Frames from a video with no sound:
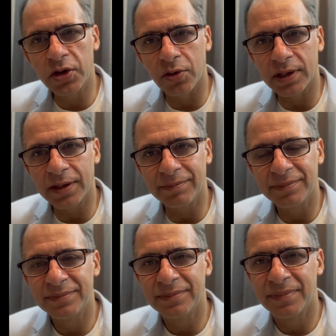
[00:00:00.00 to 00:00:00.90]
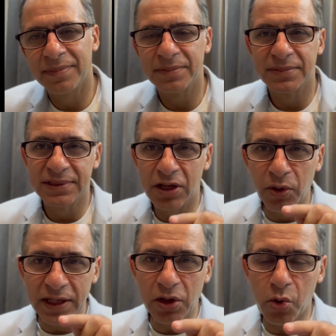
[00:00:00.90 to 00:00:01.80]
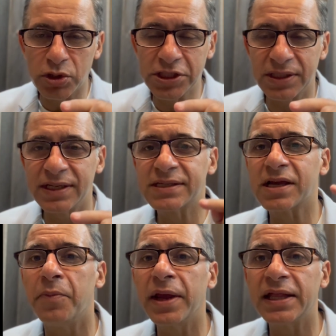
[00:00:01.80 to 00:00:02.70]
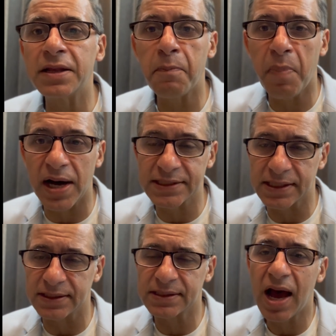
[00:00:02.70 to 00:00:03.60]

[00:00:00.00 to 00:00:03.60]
your team? Look at the question is coming in the past tense.